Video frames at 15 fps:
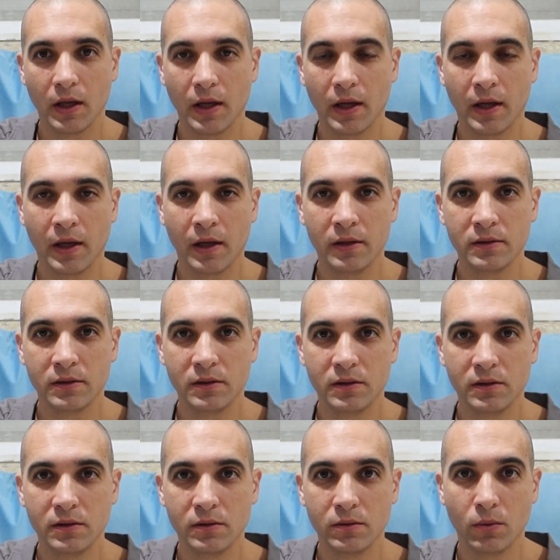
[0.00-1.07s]
And
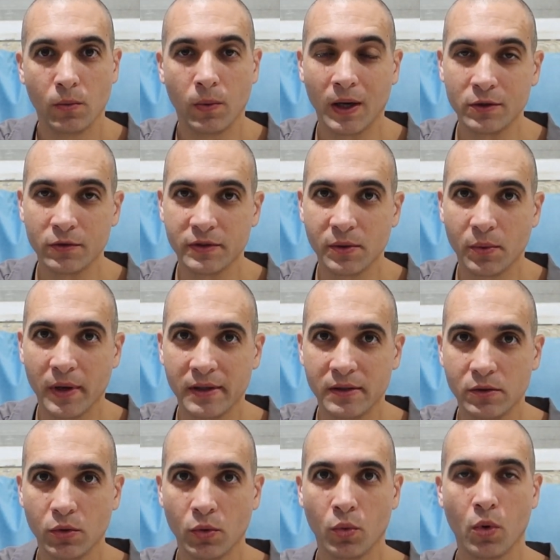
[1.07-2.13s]
one of the
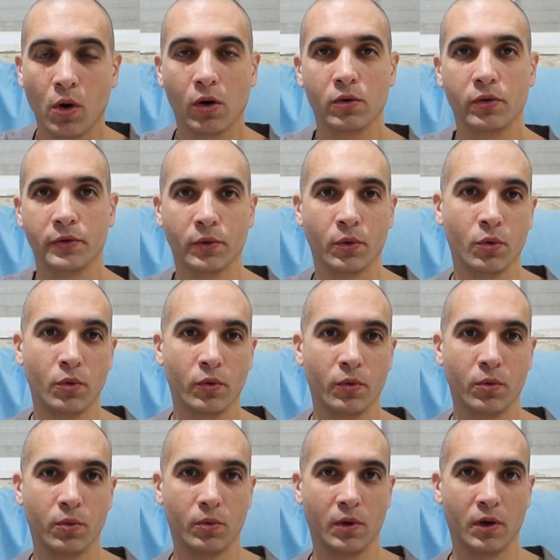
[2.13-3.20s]
ways to work through
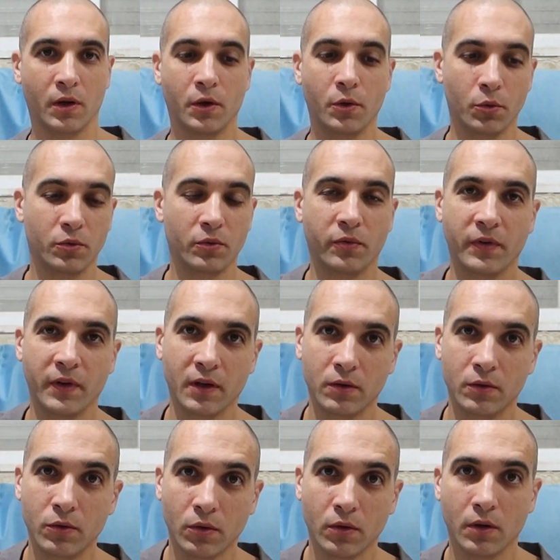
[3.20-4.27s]
acute fear
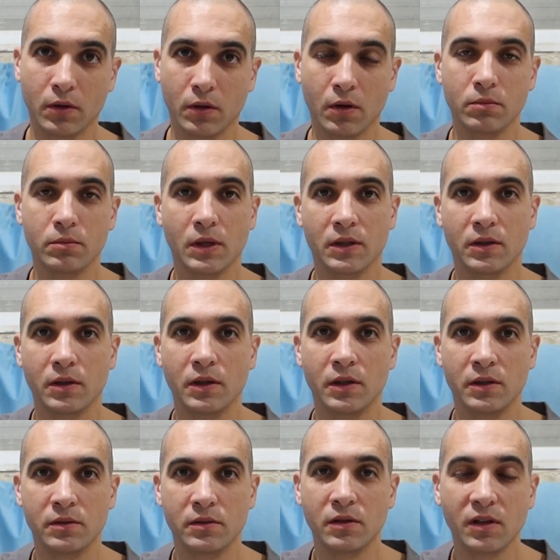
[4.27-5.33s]
during combat
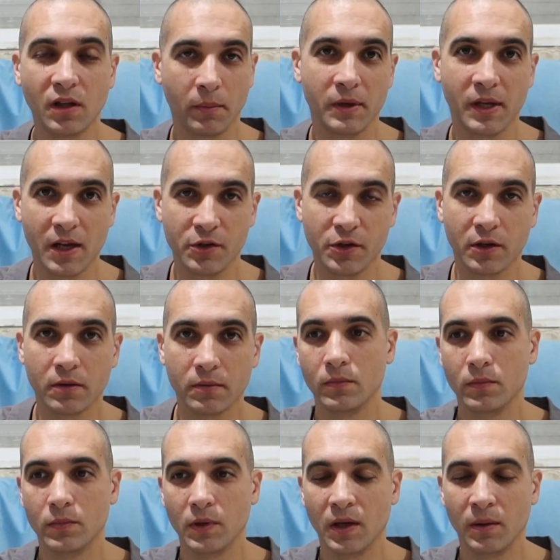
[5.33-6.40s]
is determination.
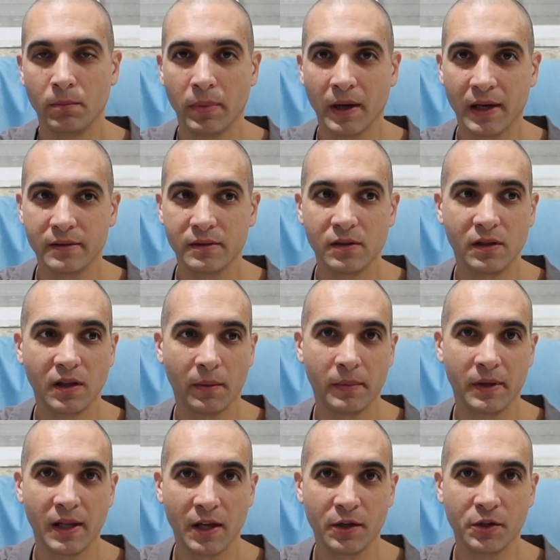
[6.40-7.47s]
Embrace
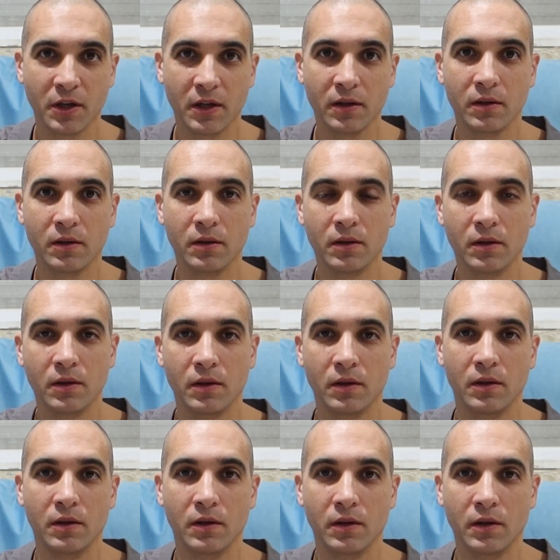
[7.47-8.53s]
determination,
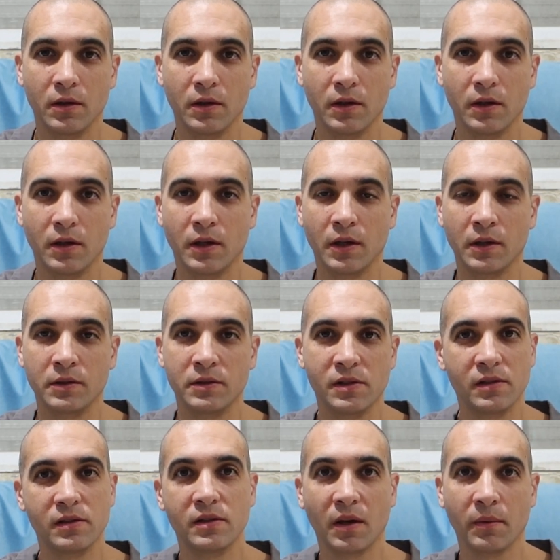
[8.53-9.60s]
and
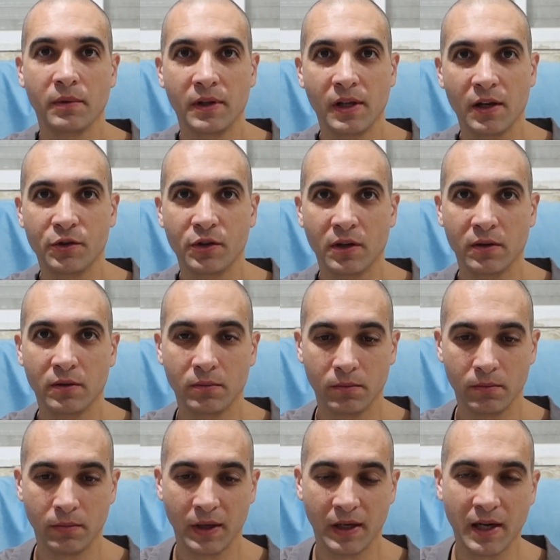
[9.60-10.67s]
this determination
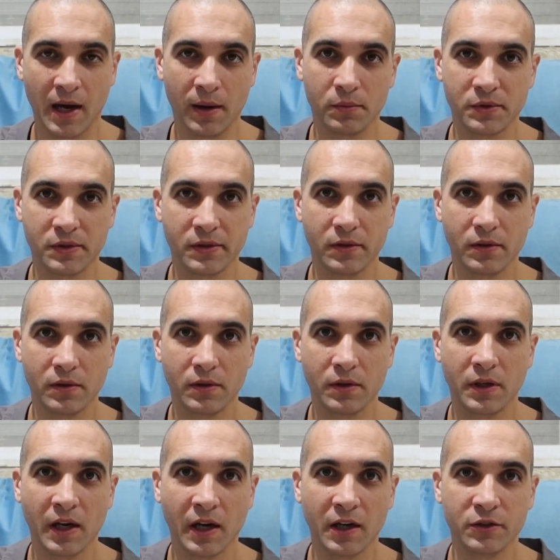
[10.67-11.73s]
becomes
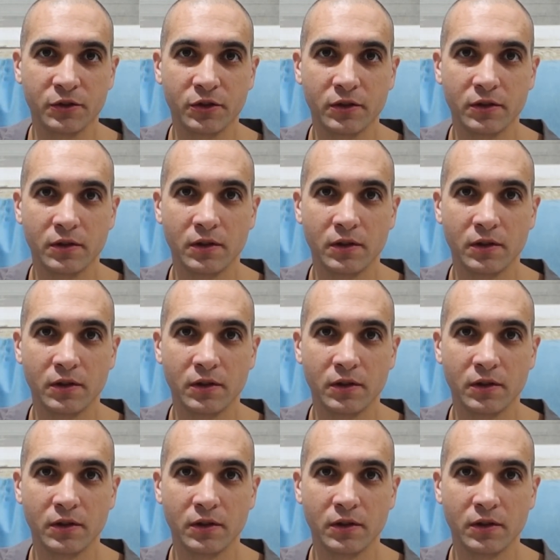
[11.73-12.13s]
courage.